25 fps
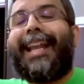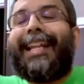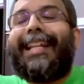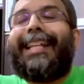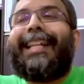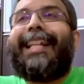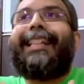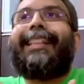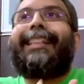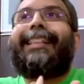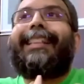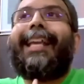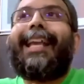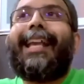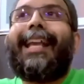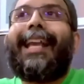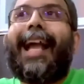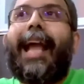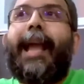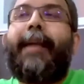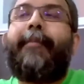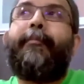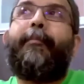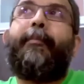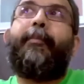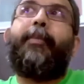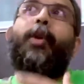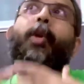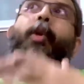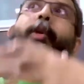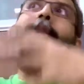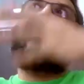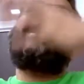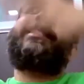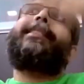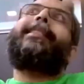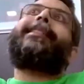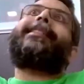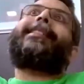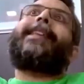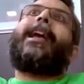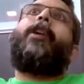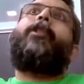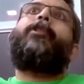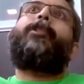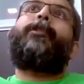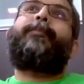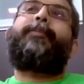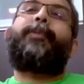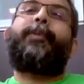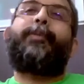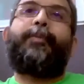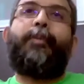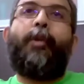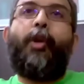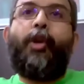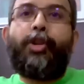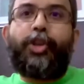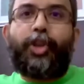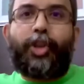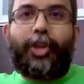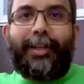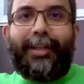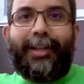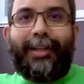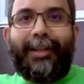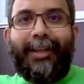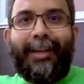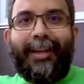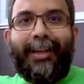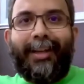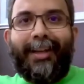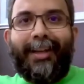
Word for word: And they think I'm blowing this out of proportion.